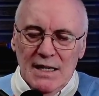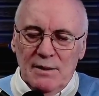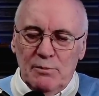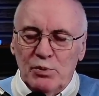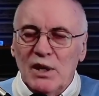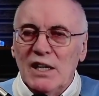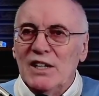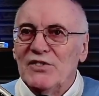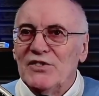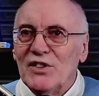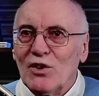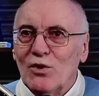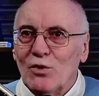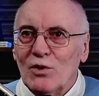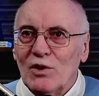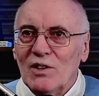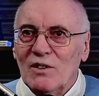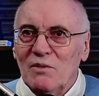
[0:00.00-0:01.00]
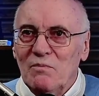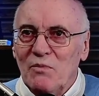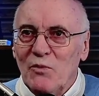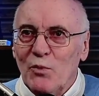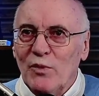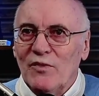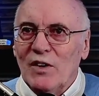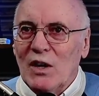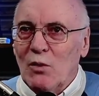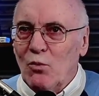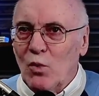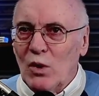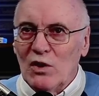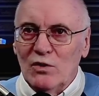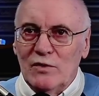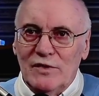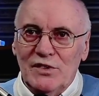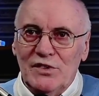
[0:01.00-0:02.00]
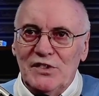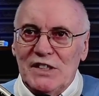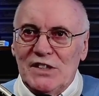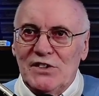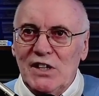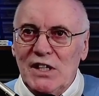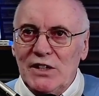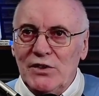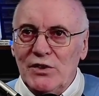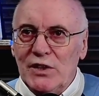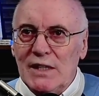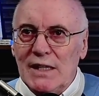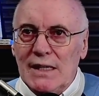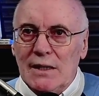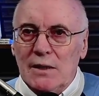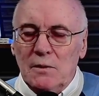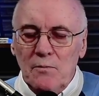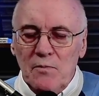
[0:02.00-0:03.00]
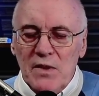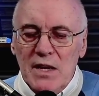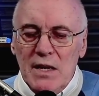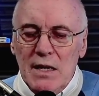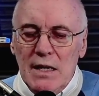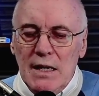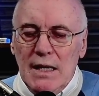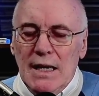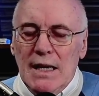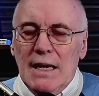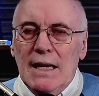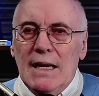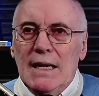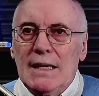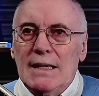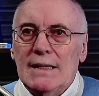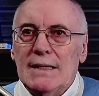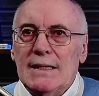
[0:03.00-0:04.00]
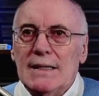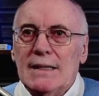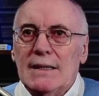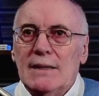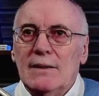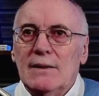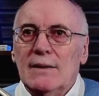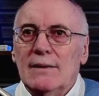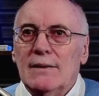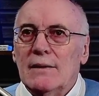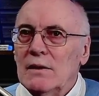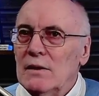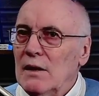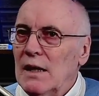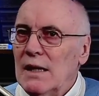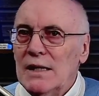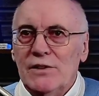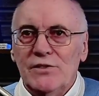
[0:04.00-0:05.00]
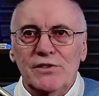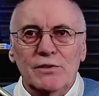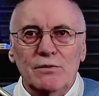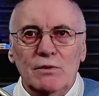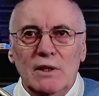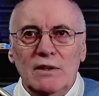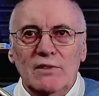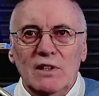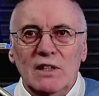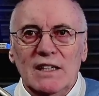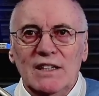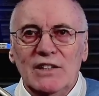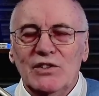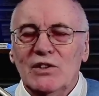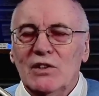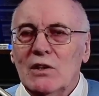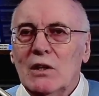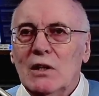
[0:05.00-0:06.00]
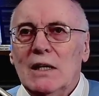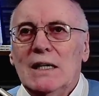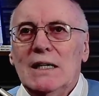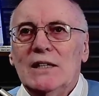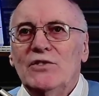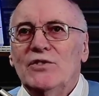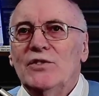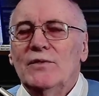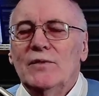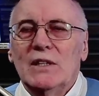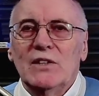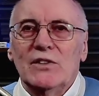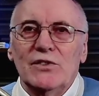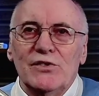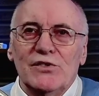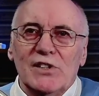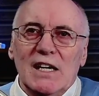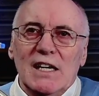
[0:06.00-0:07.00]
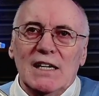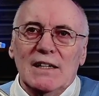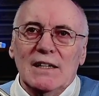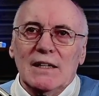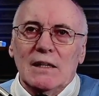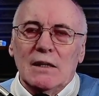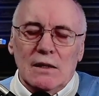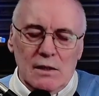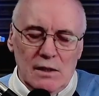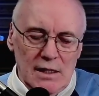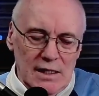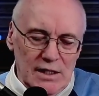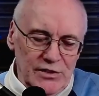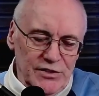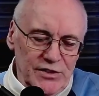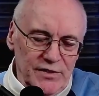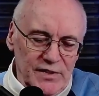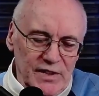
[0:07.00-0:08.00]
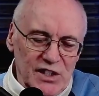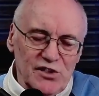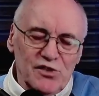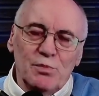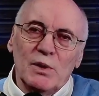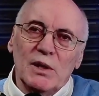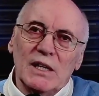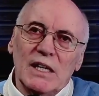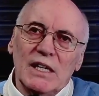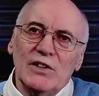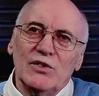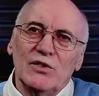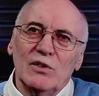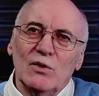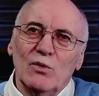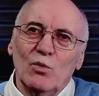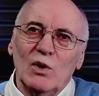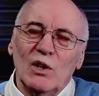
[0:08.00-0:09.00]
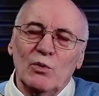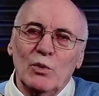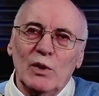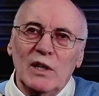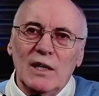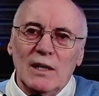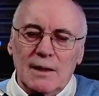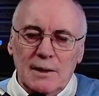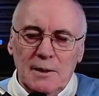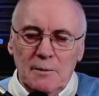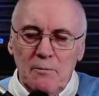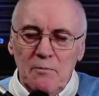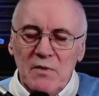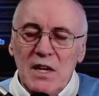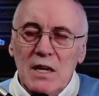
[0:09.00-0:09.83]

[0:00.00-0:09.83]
Praise the Lord. We've got well over 600 now, and lots of revelation, lots of understanding, lots of explanation of where we are.